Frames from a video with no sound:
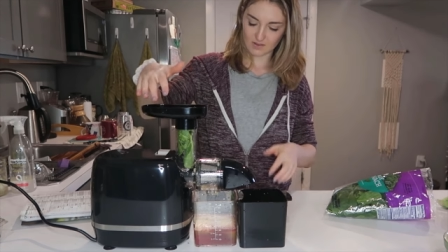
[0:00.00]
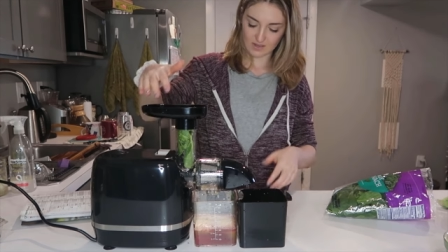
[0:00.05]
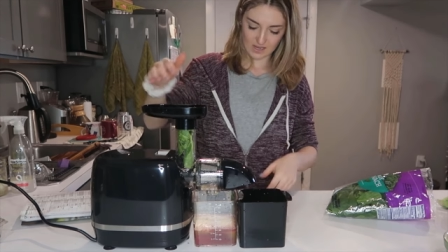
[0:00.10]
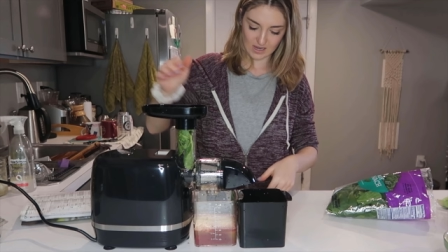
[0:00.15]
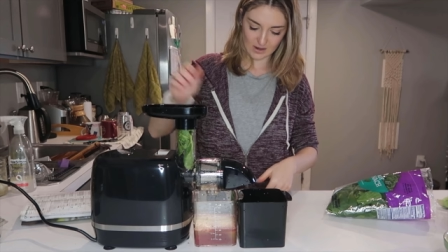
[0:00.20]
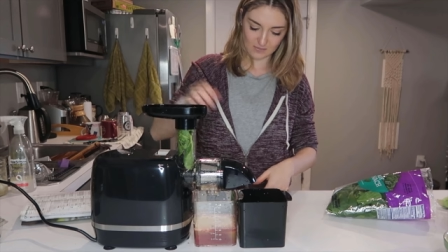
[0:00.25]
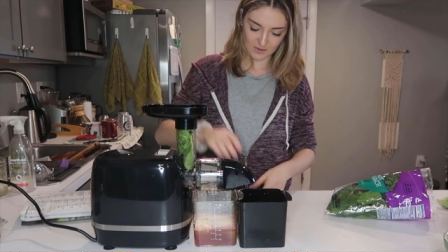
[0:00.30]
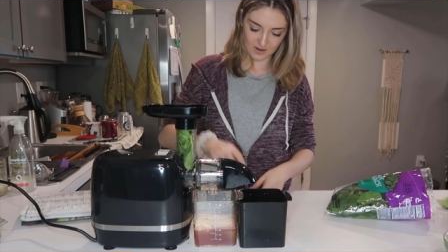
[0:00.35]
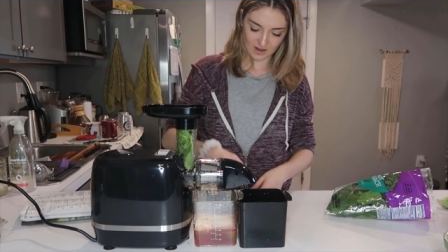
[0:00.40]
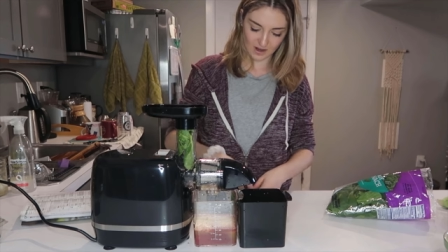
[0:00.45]

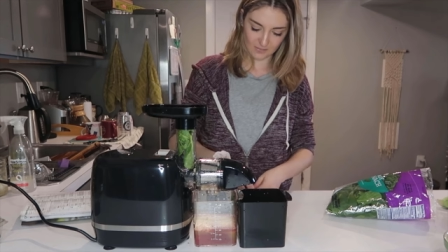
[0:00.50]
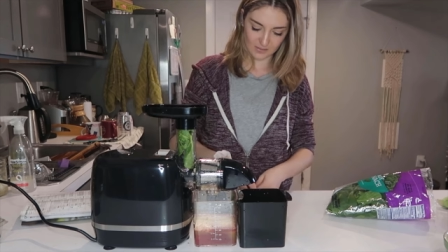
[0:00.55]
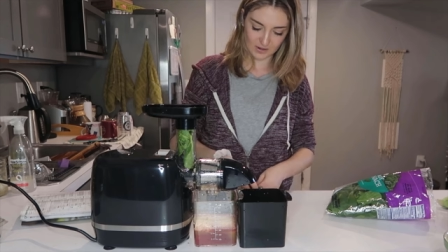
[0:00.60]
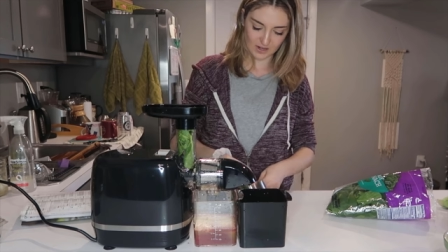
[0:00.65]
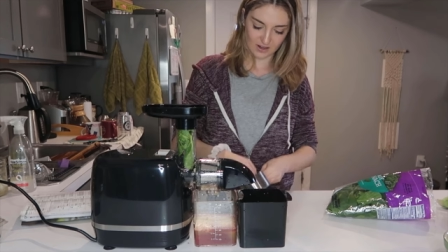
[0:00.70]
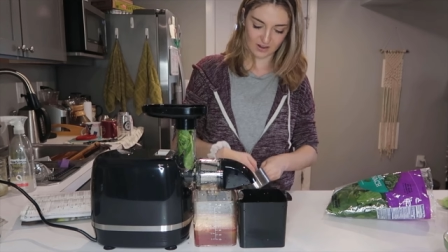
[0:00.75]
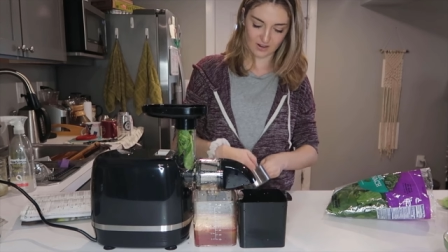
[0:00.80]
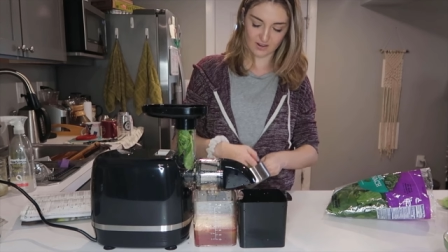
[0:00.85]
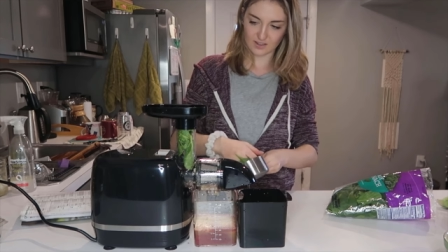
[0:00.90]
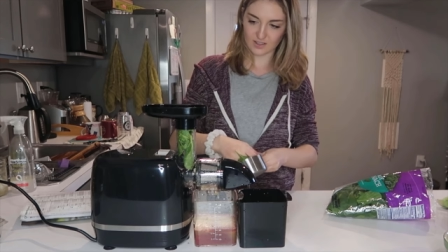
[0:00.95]
keep it up
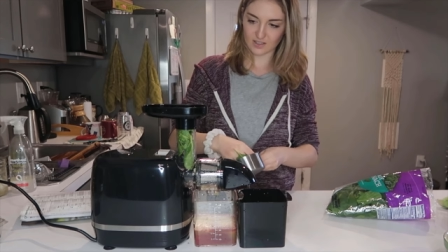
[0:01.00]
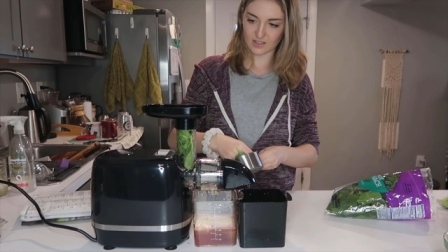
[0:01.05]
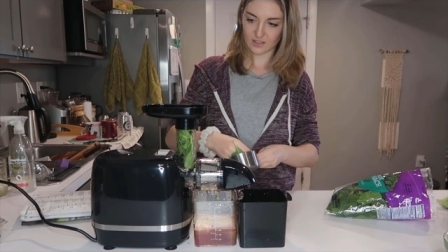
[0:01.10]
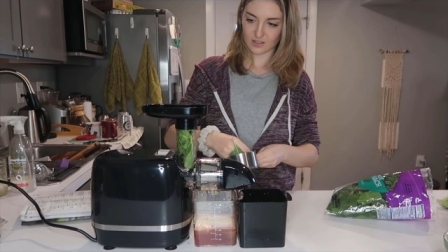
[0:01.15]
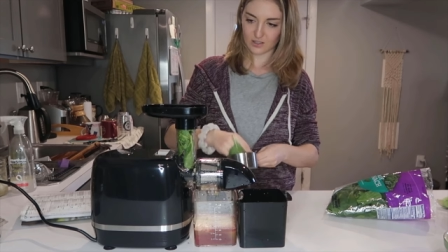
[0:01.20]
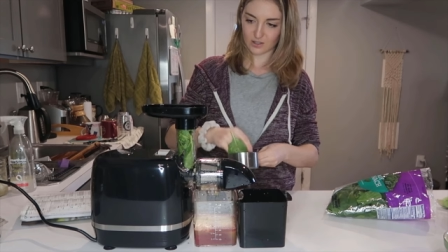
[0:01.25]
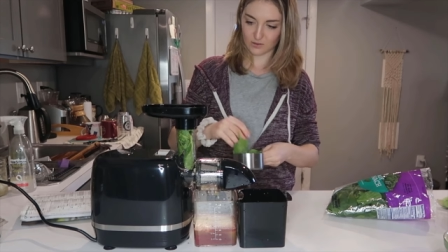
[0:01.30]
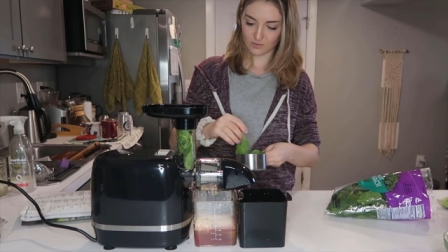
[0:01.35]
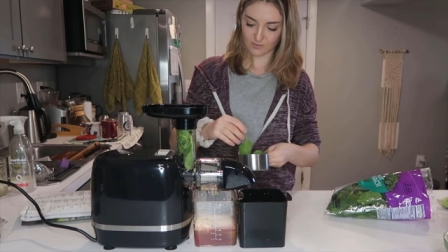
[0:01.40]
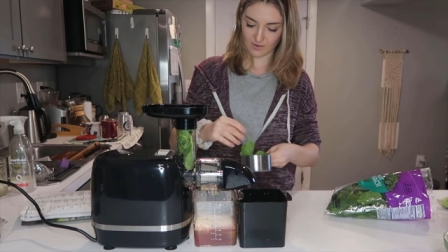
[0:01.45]
here
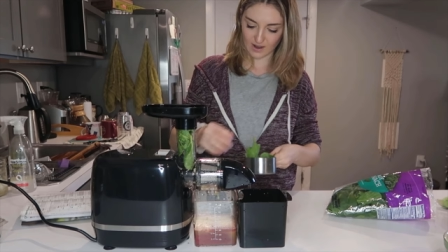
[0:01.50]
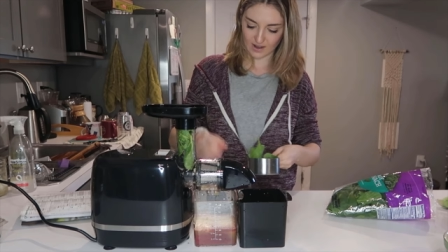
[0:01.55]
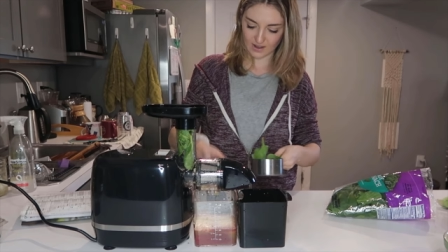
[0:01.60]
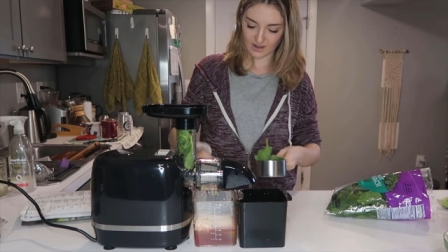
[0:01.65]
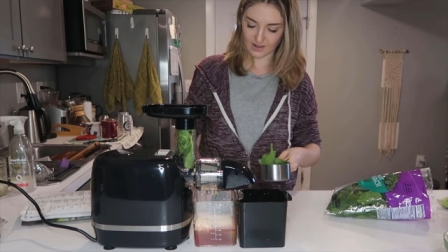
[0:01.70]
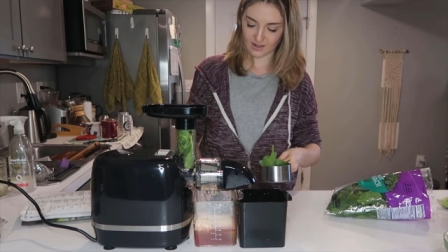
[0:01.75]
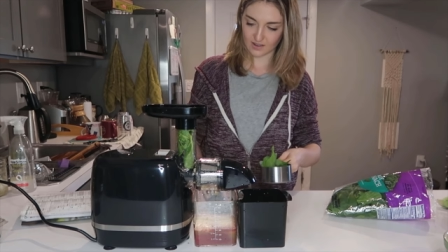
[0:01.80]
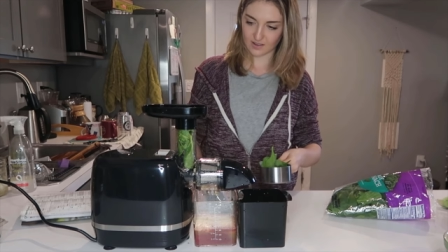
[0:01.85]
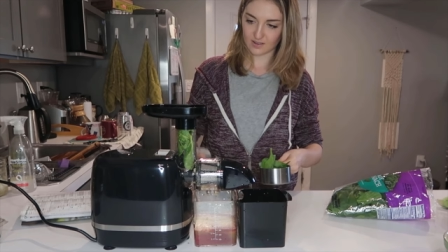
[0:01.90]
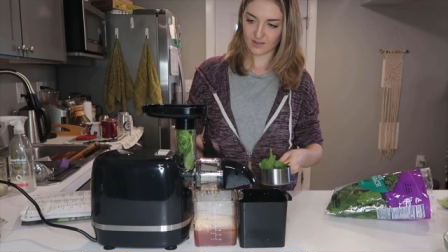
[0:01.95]
until you're
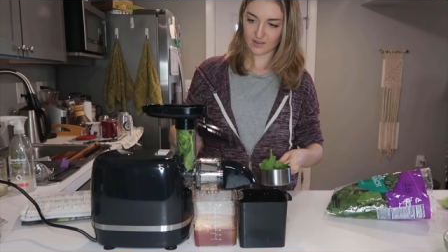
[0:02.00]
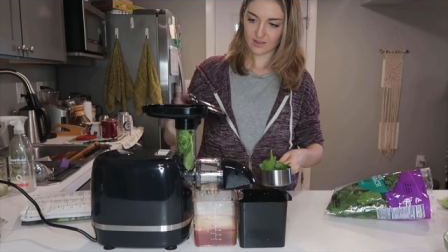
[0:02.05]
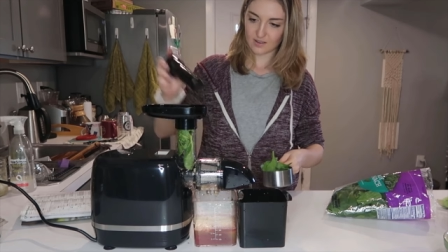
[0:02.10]
ready.